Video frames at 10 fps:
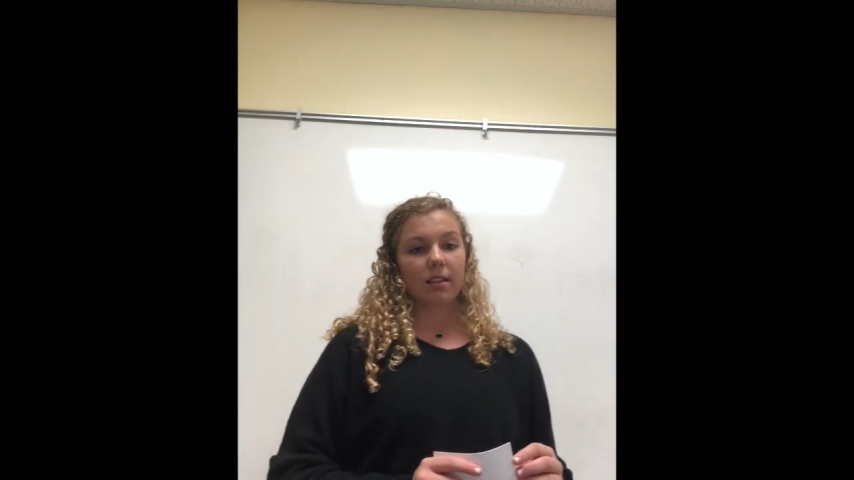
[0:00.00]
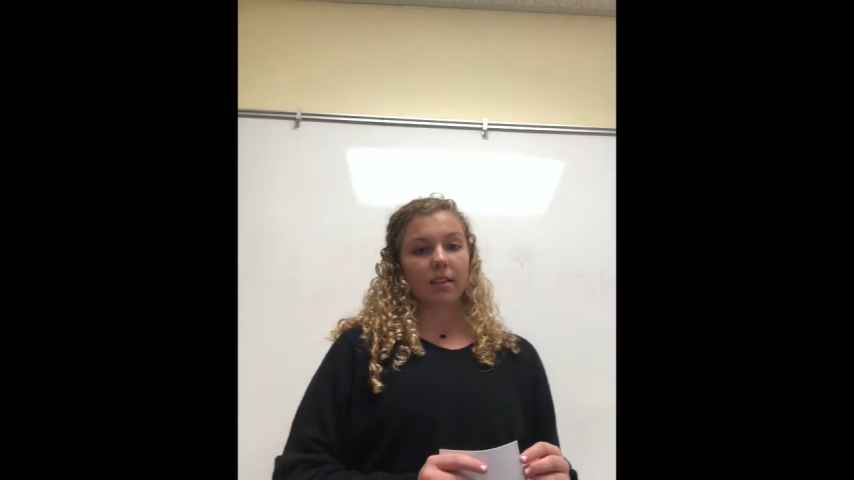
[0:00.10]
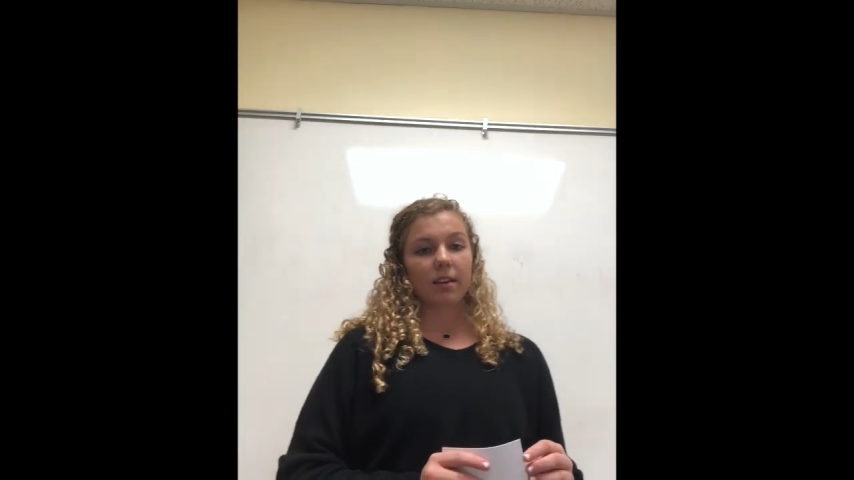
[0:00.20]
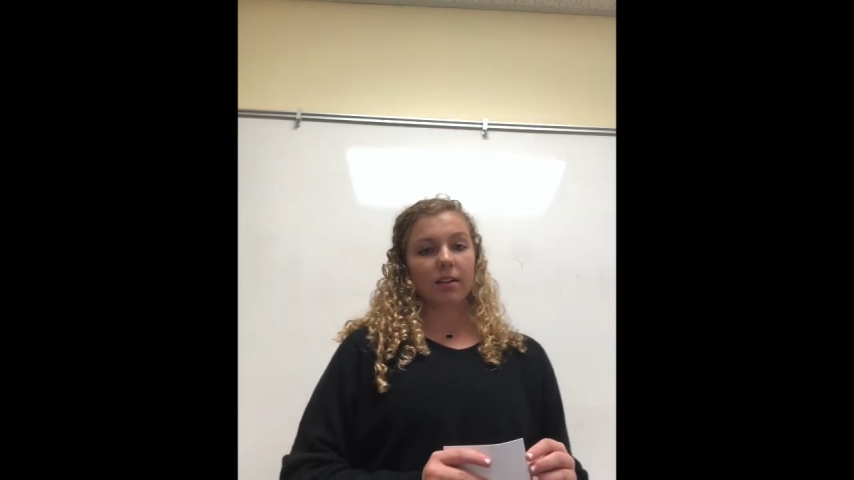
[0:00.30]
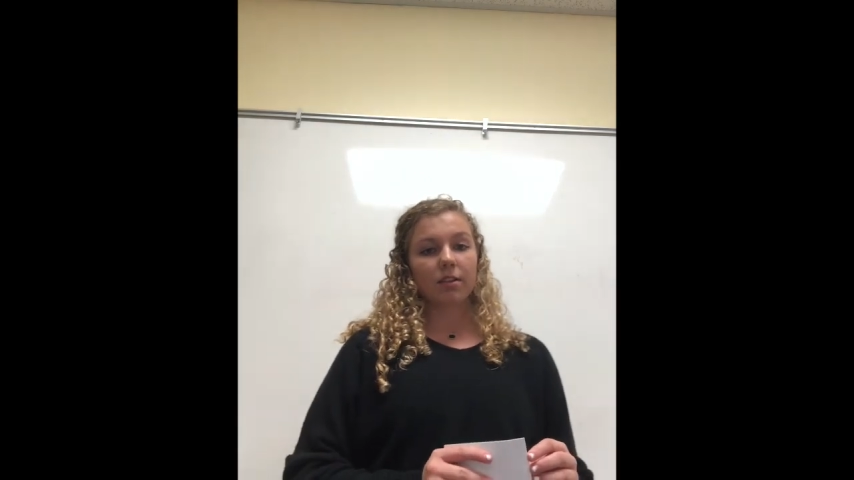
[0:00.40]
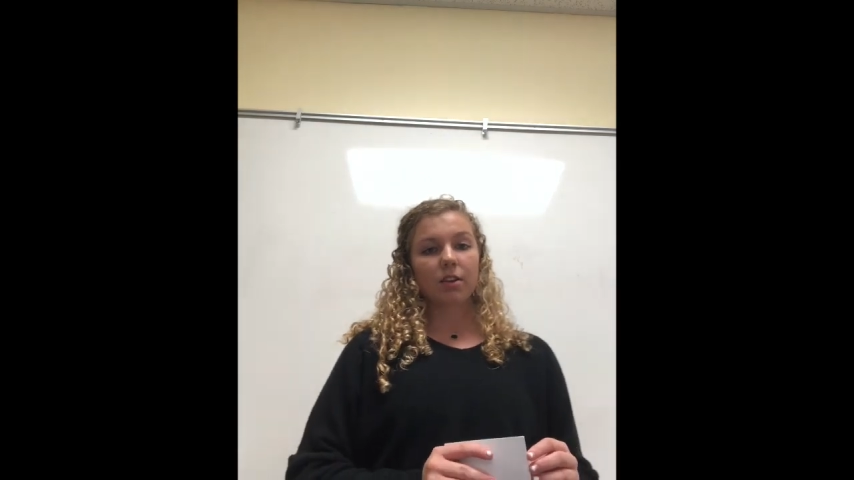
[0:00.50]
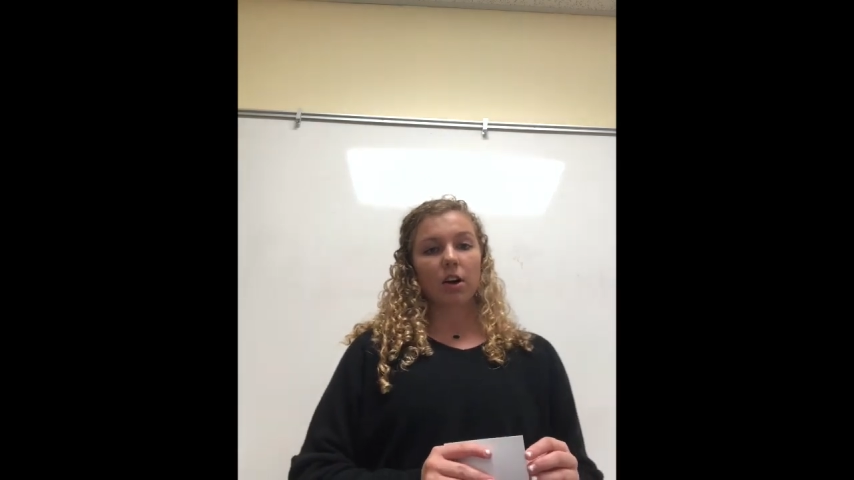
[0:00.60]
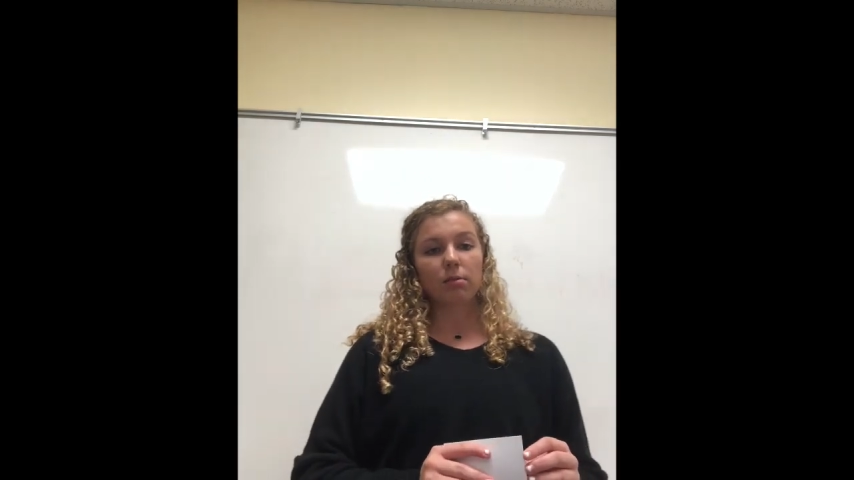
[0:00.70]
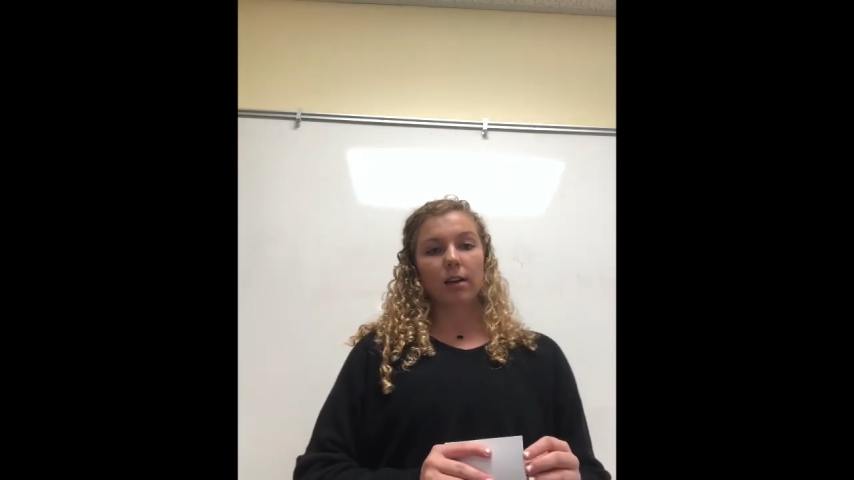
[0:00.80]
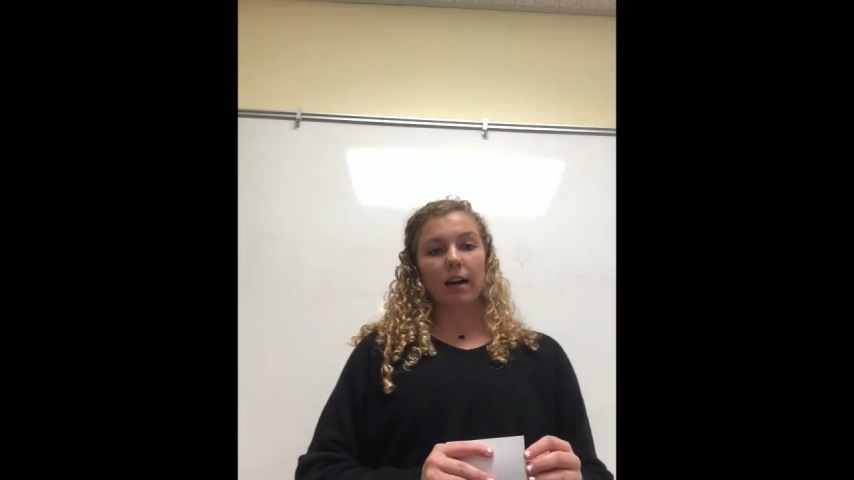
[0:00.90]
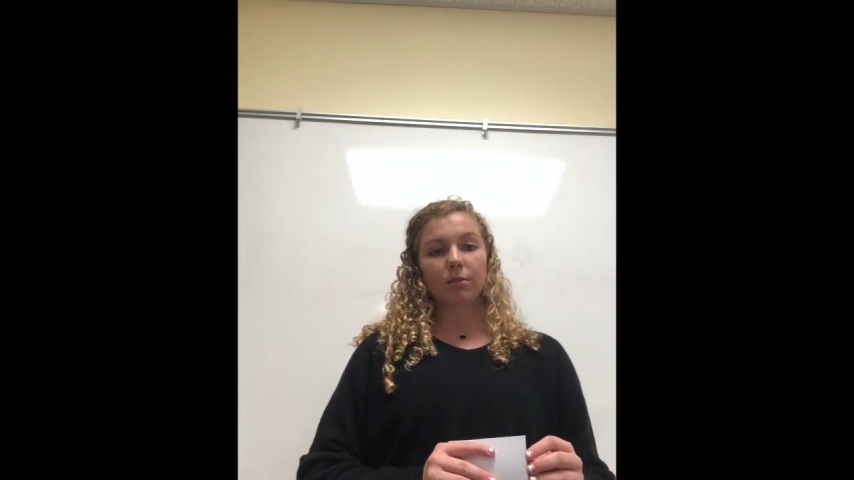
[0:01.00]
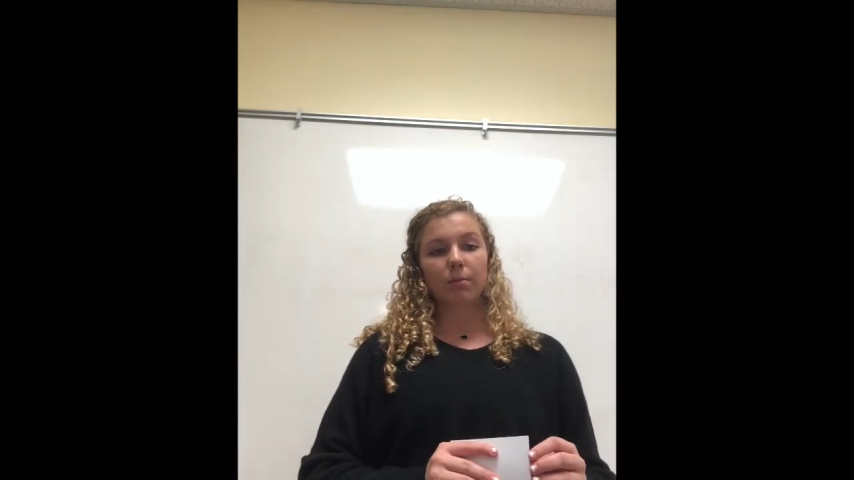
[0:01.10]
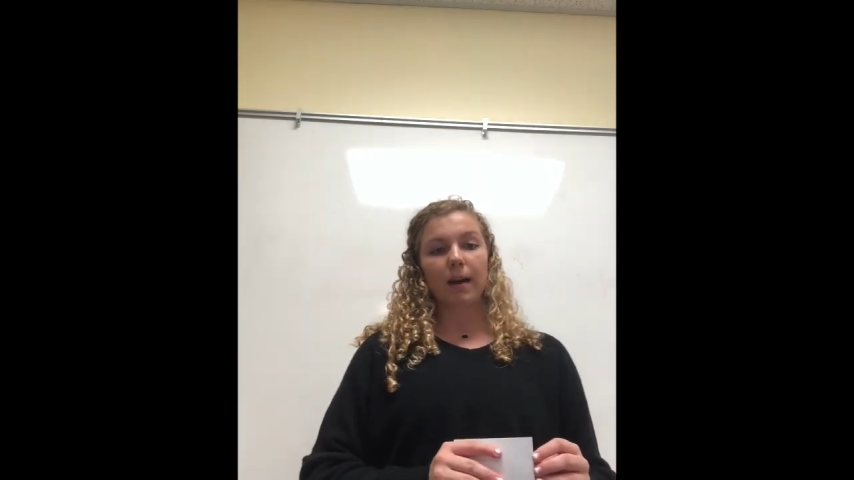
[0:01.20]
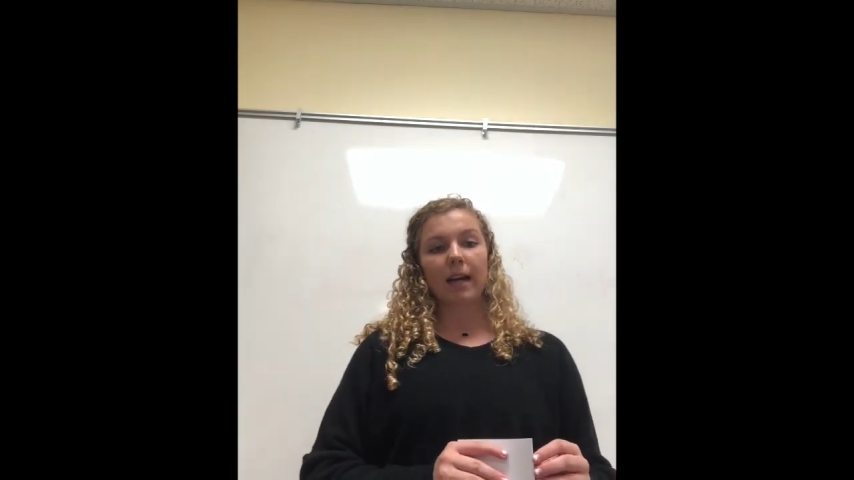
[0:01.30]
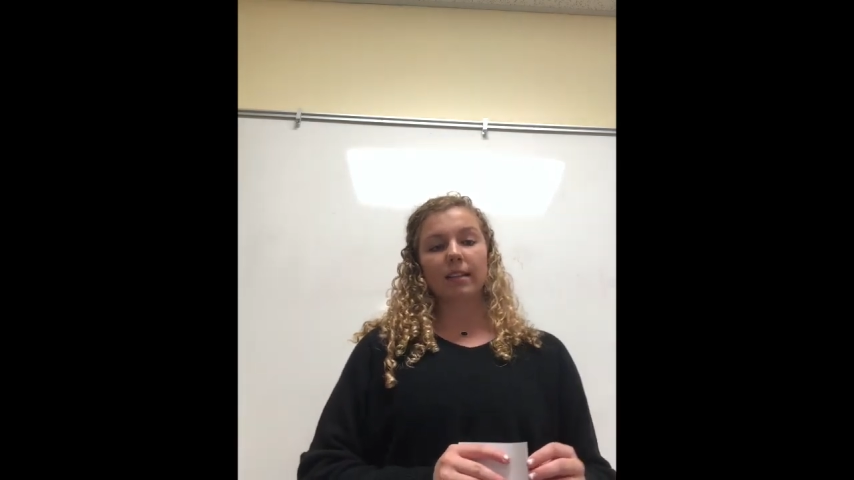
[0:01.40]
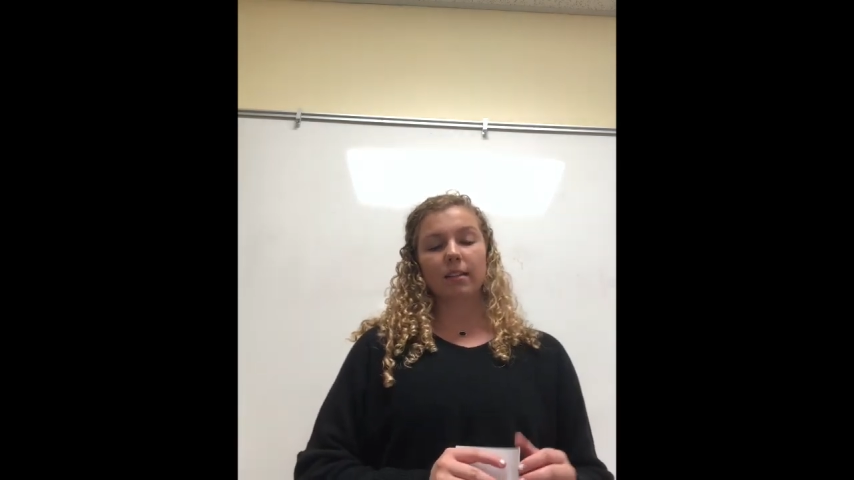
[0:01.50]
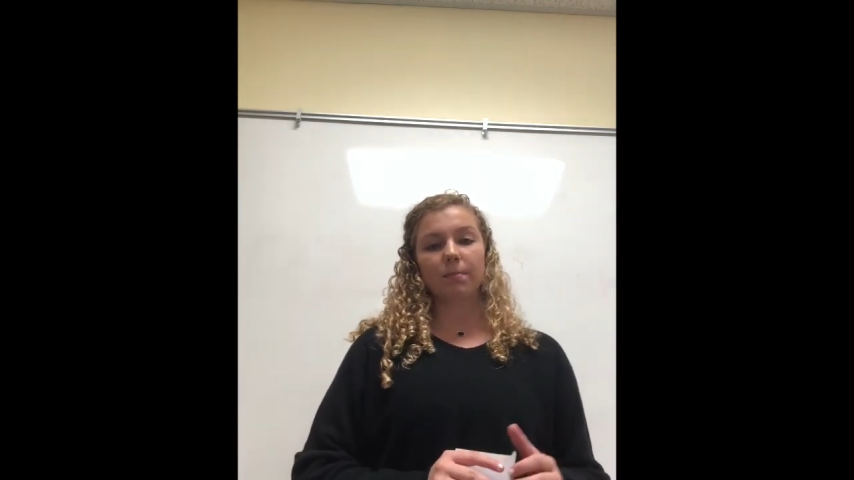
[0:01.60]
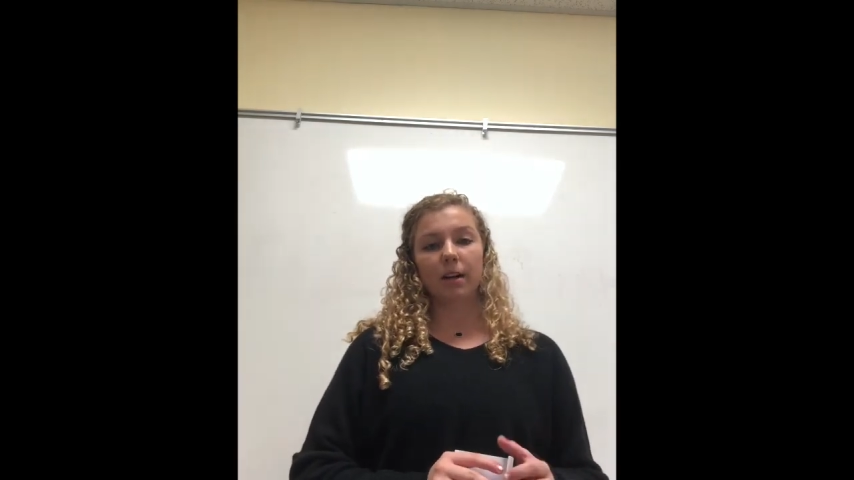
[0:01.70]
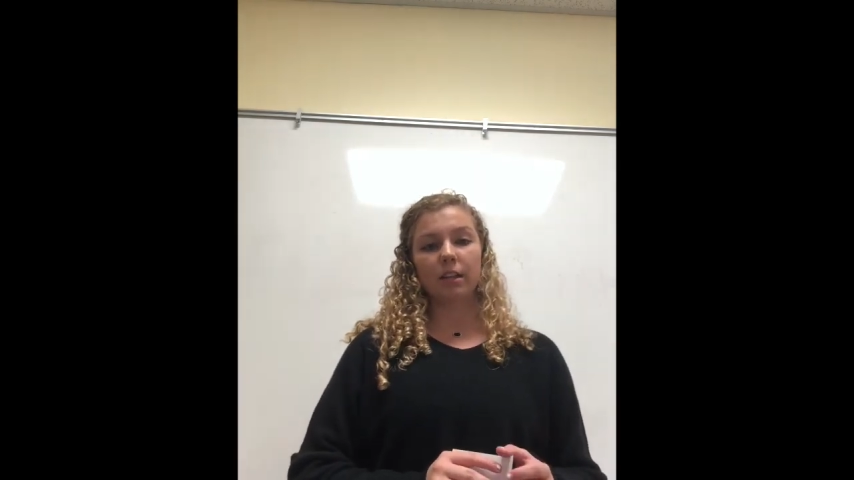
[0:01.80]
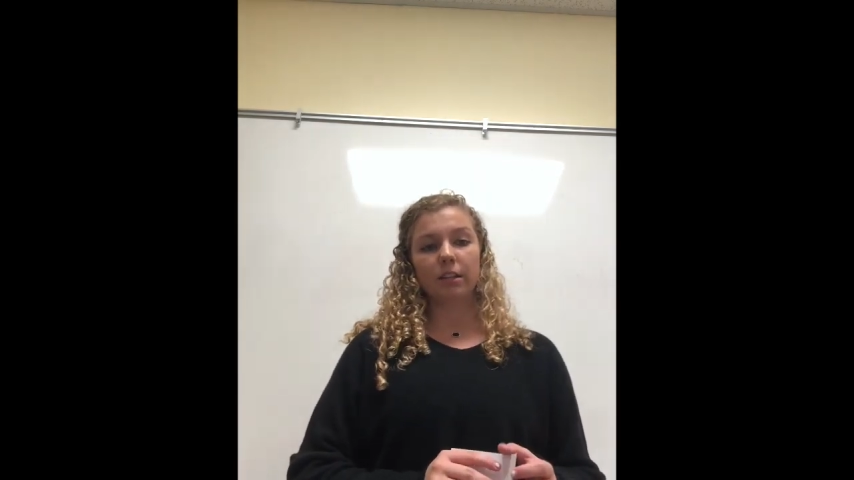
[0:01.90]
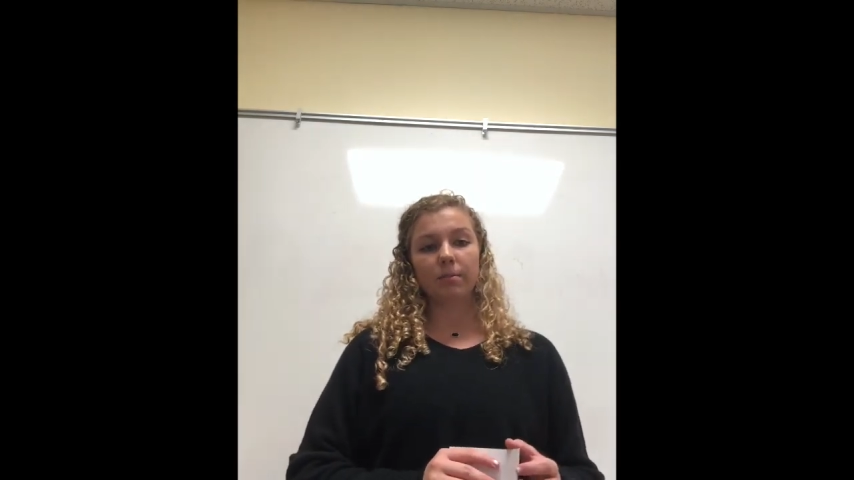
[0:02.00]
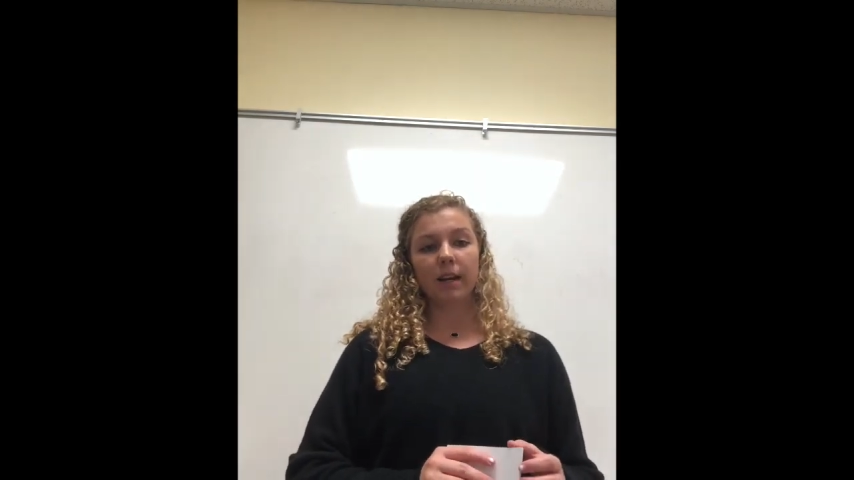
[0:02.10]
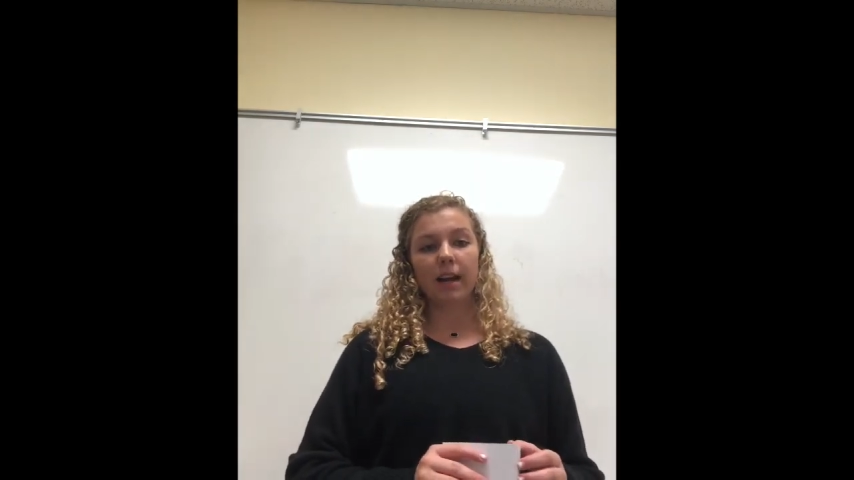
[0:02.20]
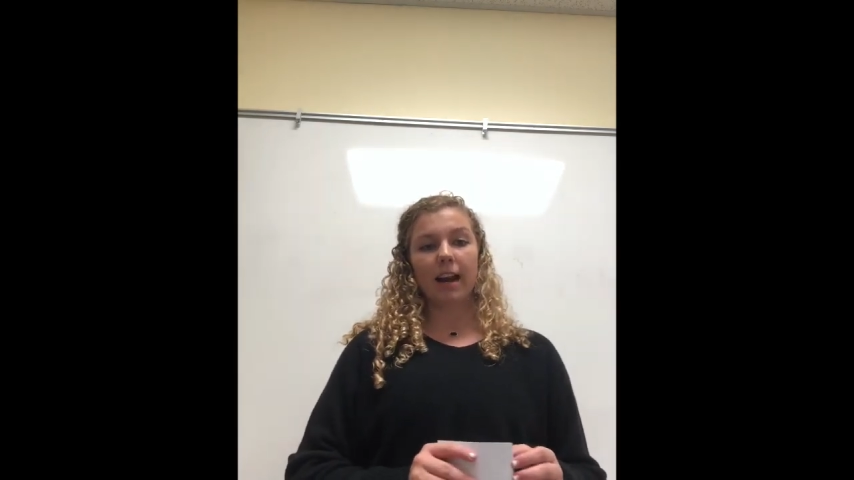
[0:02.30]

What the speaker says: The Intolerable Acts were passed as a punishment